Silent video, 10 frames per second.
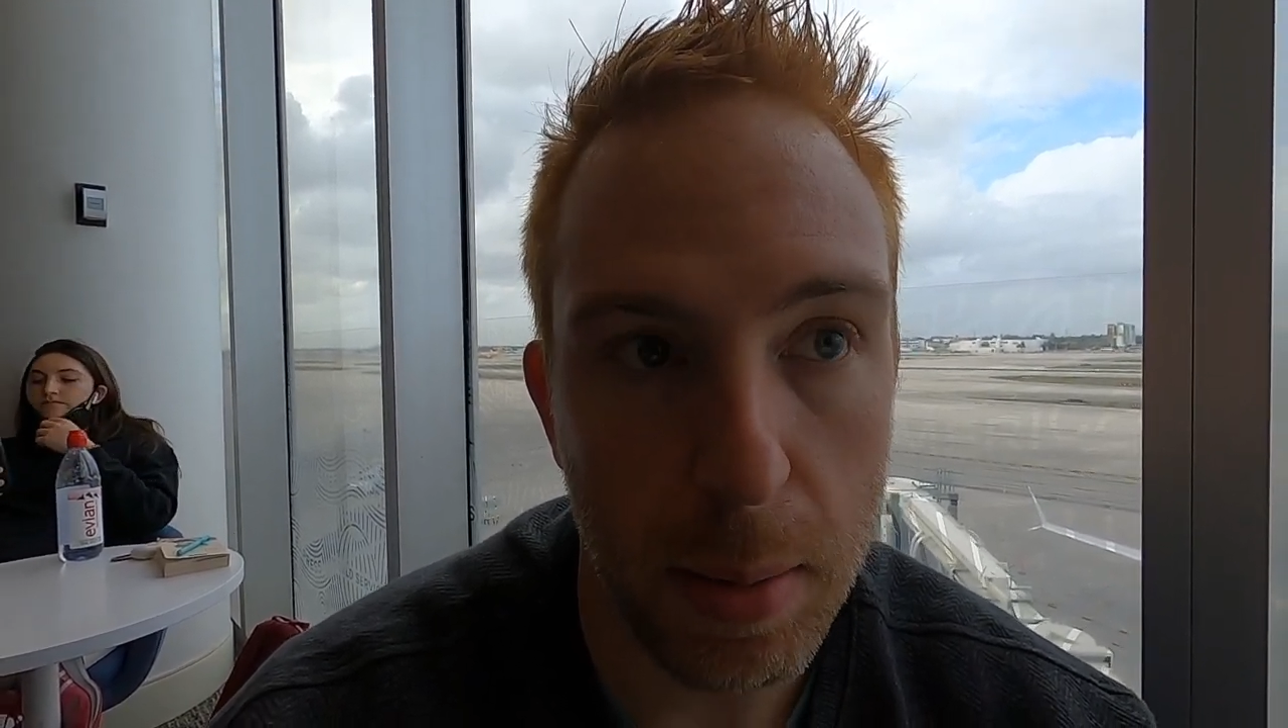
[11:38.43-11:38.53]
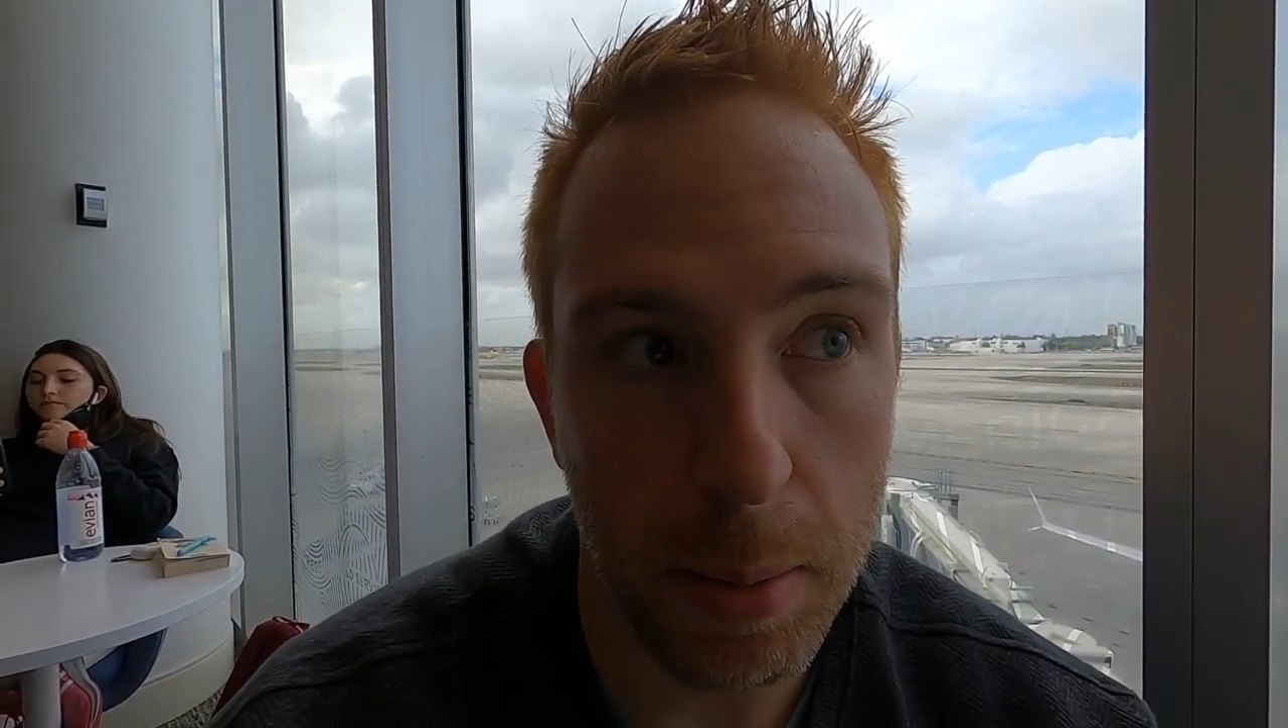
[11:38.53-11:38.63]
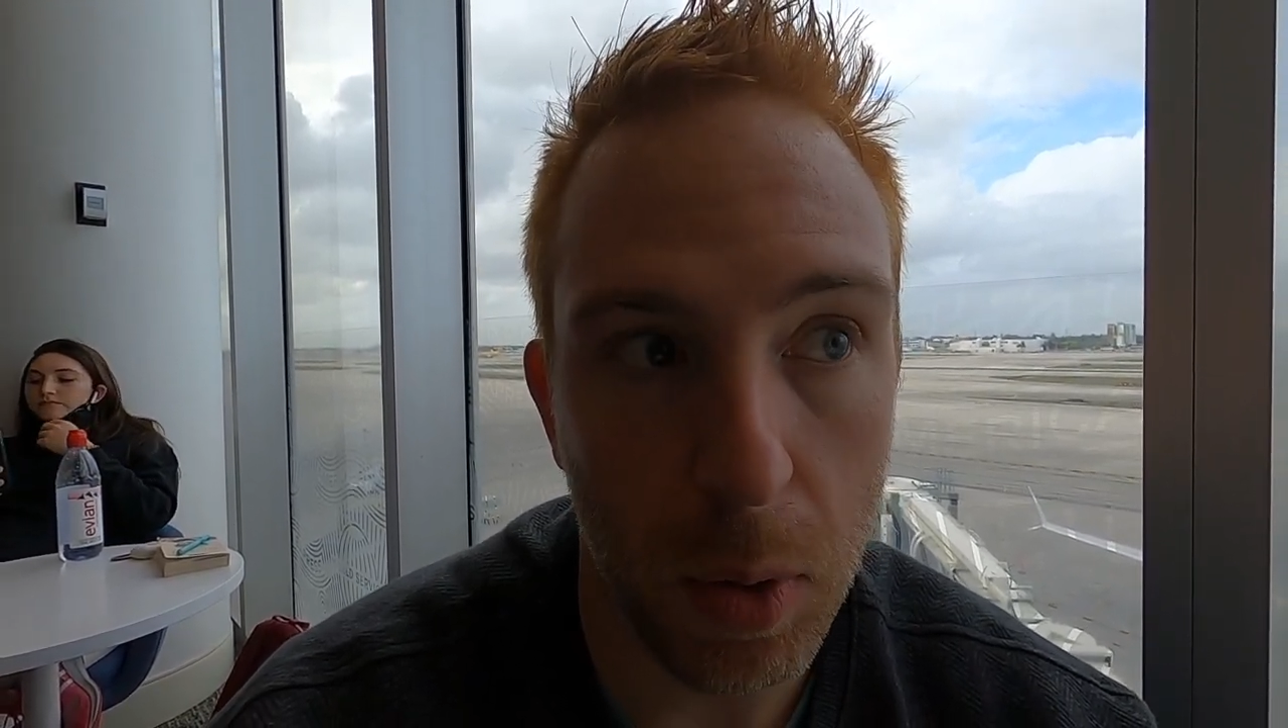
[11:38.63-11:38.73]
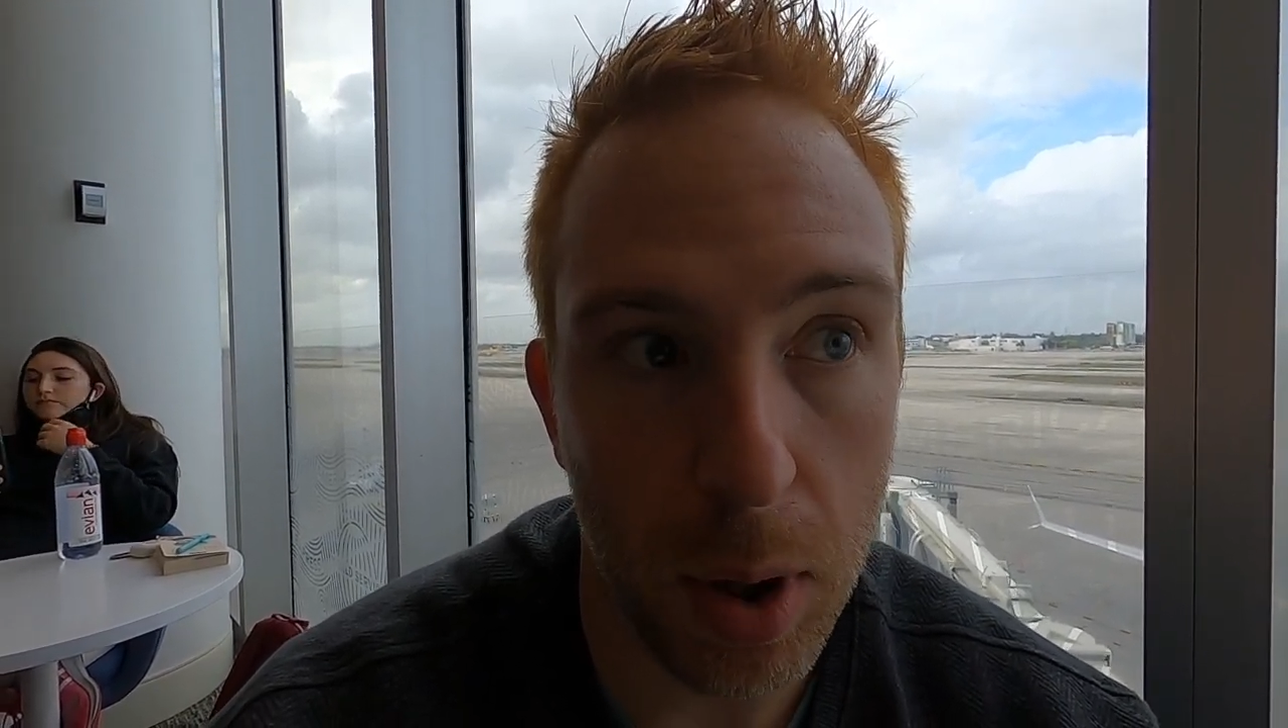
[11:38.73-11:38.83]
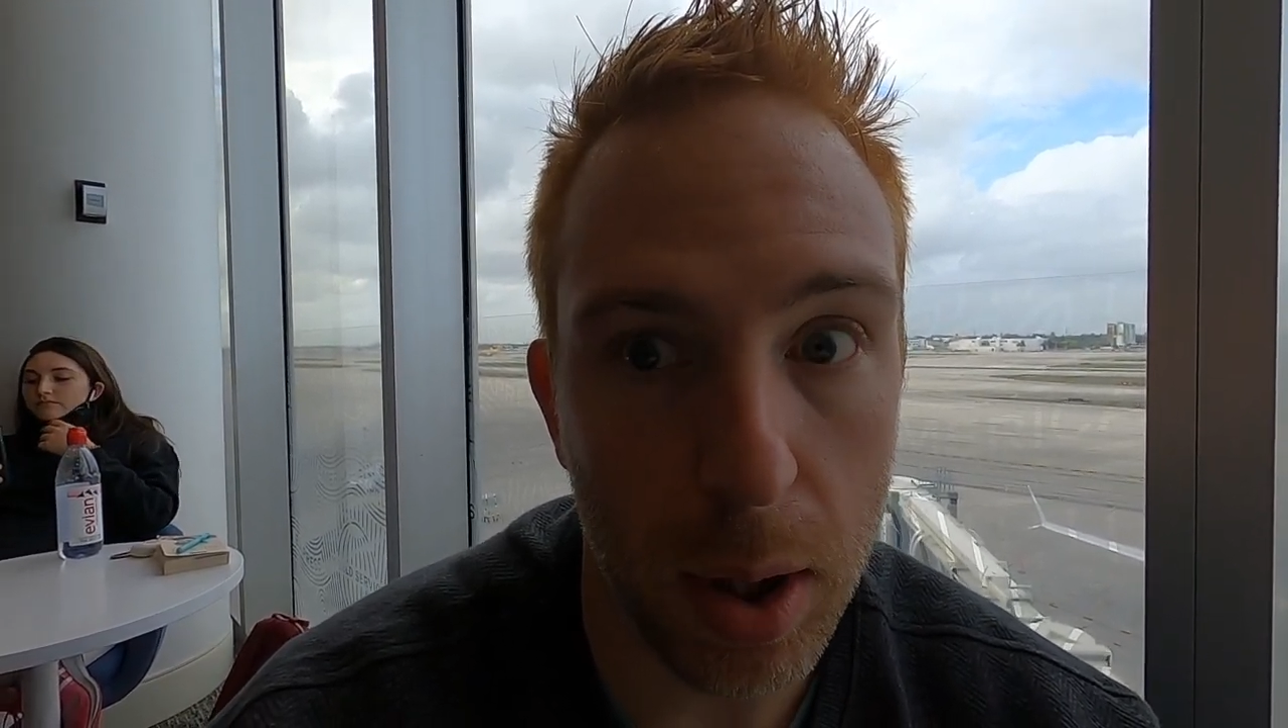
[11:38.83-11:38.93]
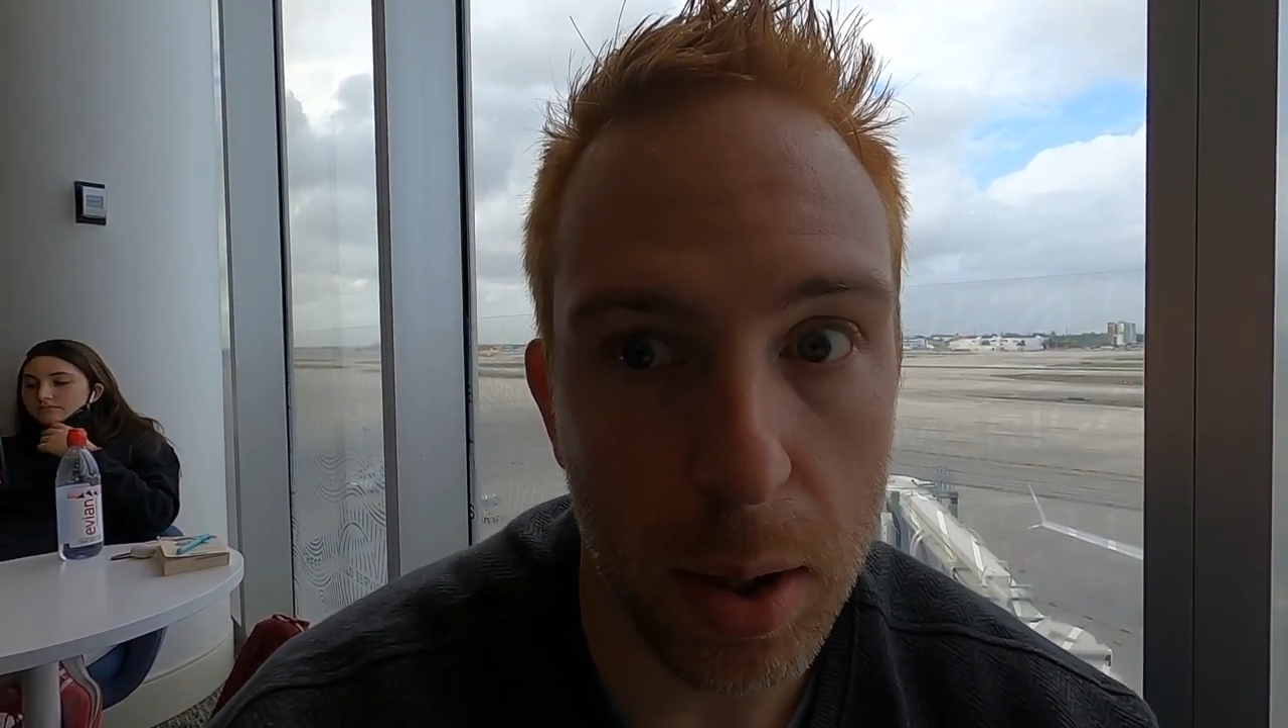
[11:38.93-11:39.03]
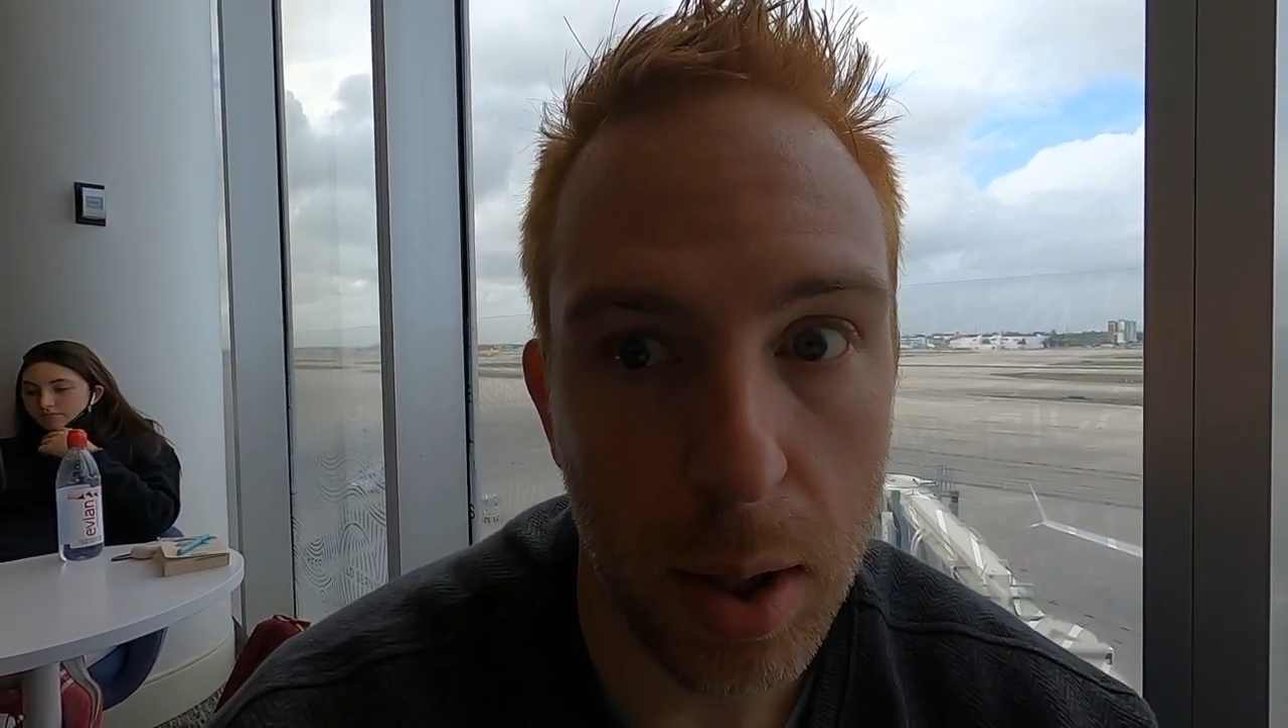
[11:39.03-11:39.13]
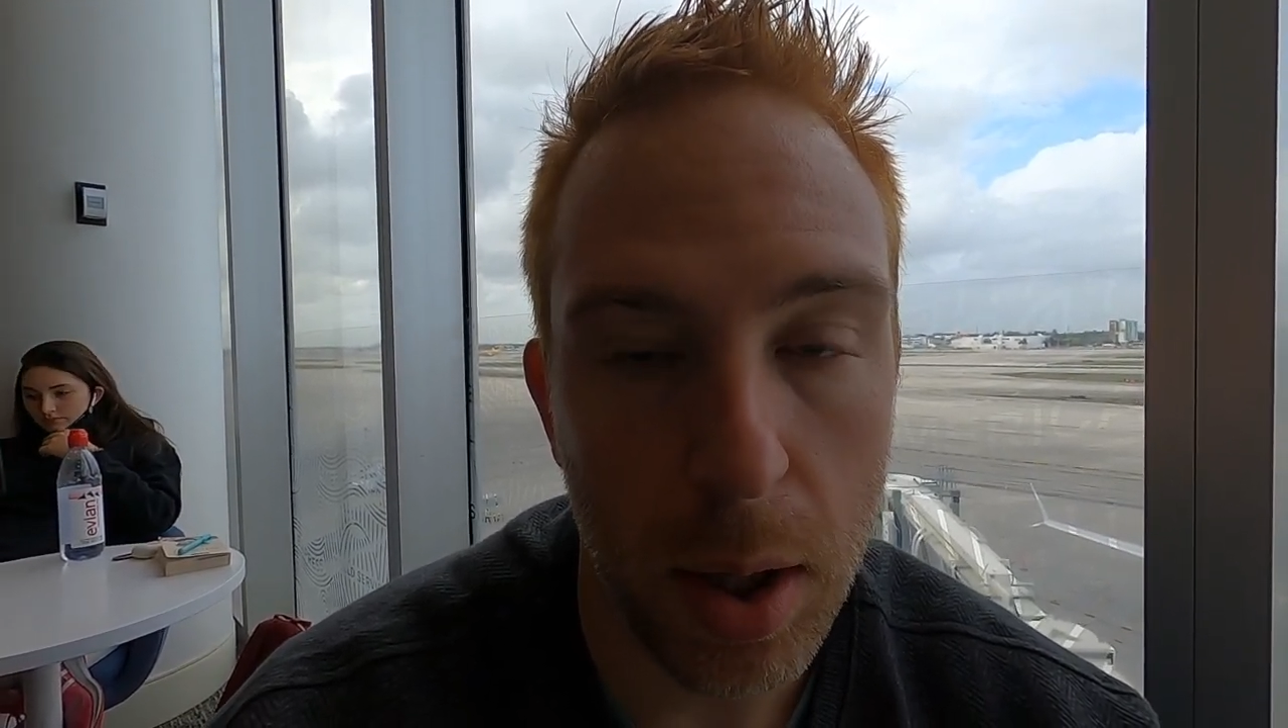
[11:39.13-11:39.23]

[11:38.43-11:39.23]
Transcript: more